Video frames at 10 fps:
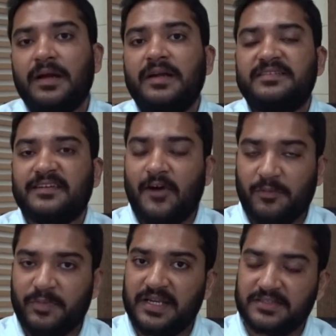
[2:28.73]
It's a
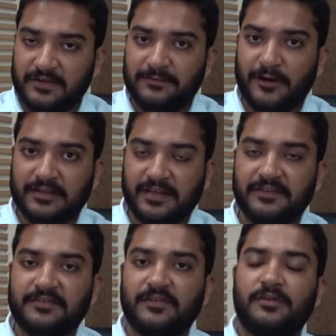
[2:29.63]
combination of all
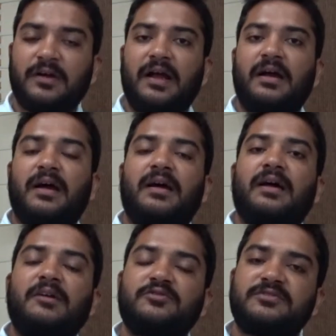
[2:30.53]
three. So I, I,
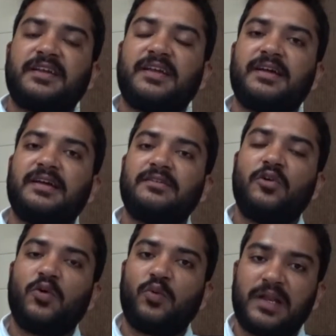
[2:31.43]
I would say
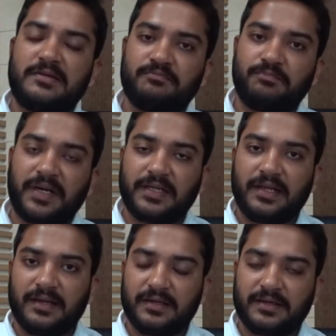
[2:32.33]
no one
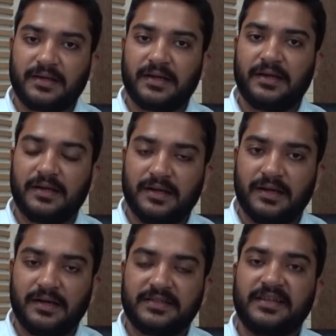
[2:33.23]
particular uh,
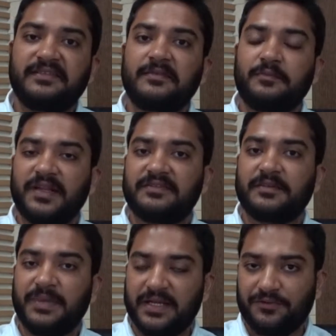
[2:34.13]
uh reason plays
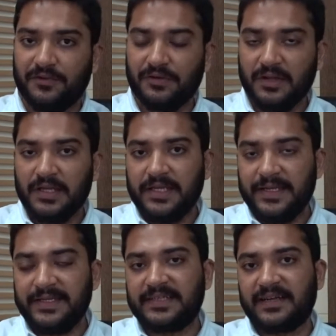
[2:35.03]
a big role.
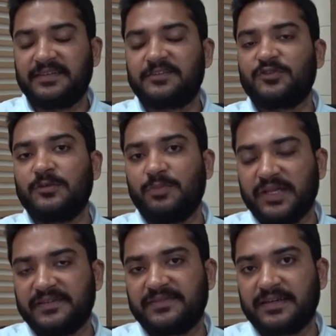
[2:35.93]
Each has its own
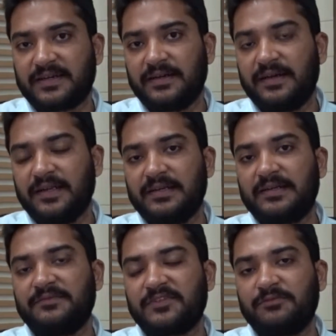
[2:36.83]
place in, in
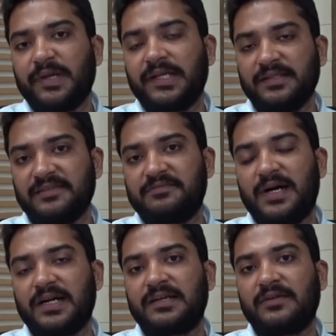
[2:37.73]
terms of making this
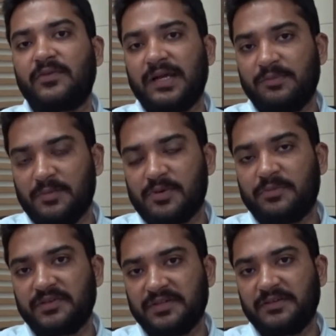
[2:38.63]
market a viable
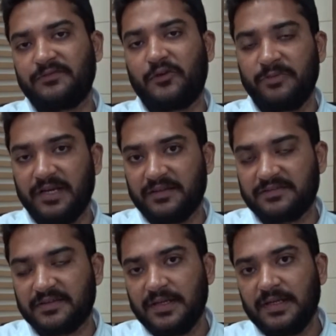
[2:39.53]
proposition for
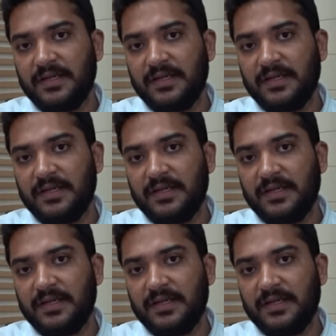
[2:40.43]
builders.